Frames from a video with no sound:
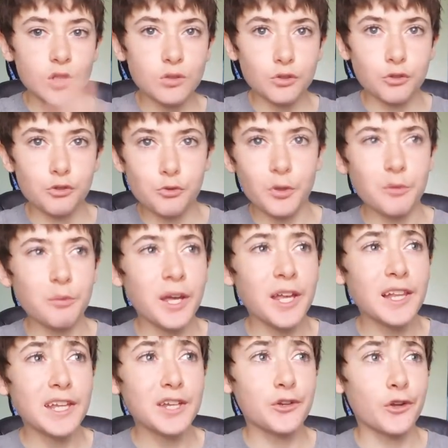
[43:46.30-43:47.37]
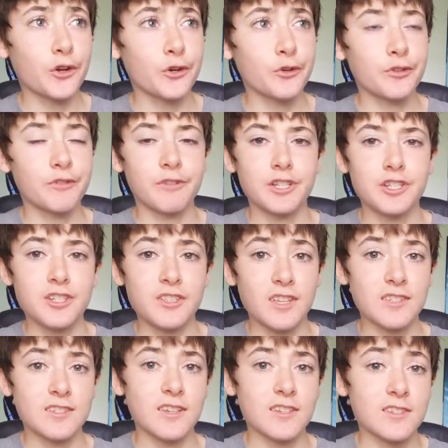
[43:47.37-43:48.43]
There's one by Leonardo da Vinci
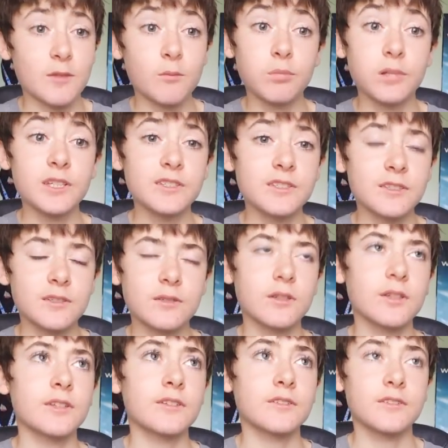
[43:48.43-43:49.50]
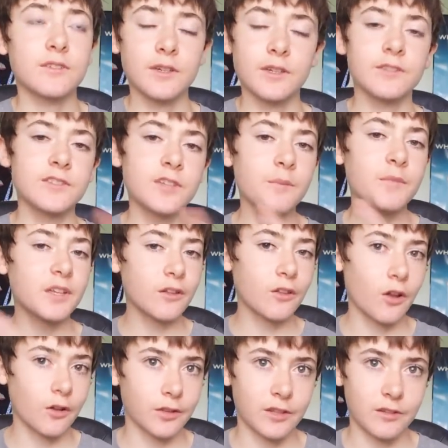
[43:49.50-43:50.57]
that says simplicity. It's something
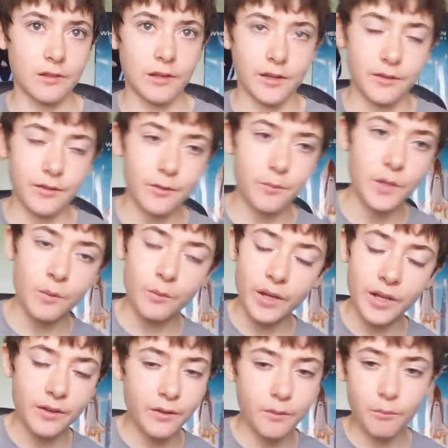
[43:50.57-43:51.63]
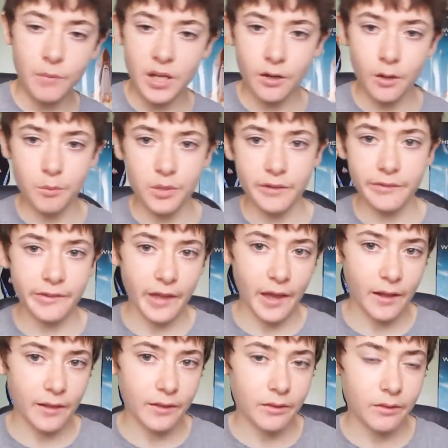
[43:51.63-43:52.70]
along these lines. It may not be
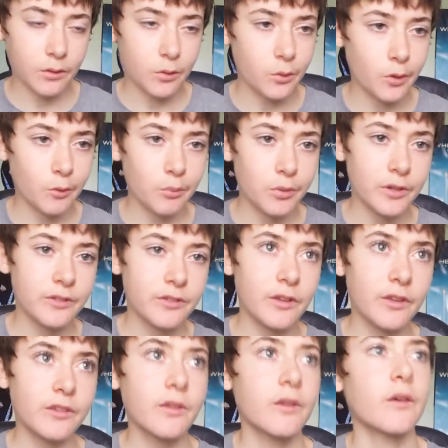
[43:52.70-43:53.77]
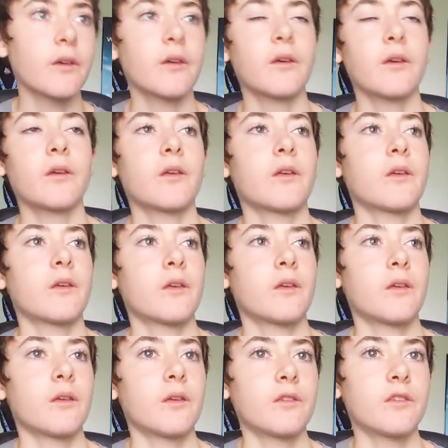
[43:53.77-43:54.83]
exactly the quote, but it says,
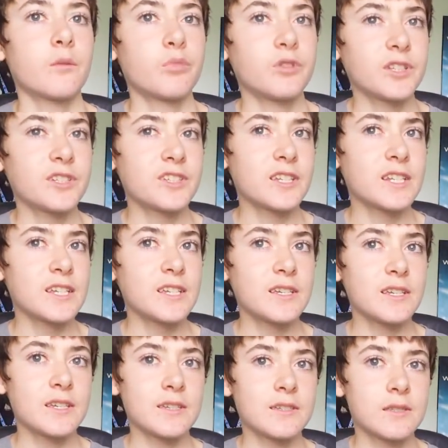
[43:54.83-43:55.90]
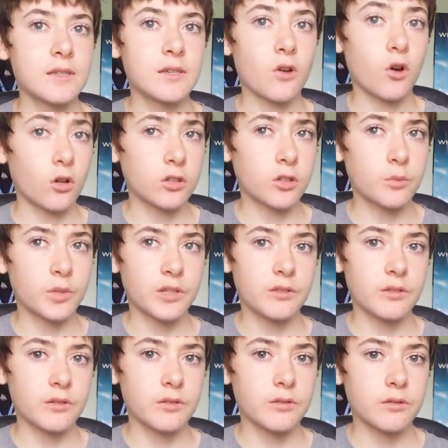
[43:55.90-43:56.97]
simplicity is the ultimate
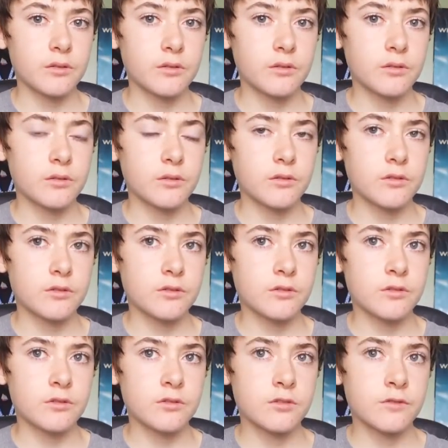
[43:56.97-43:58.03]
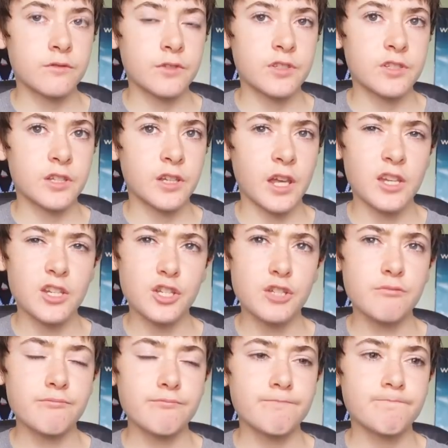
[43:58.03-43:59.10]

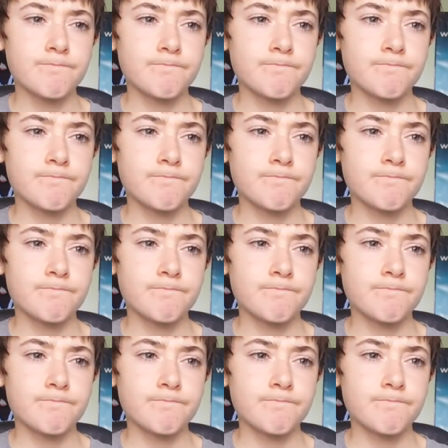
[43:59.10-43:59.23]
sophistication.